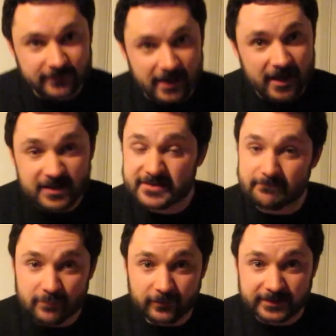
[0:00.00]
at
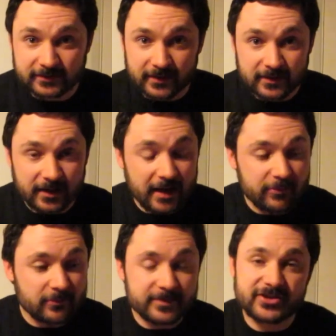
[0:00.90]
some point, but
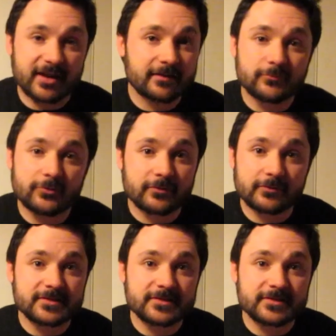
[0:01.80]
we'll be sharing more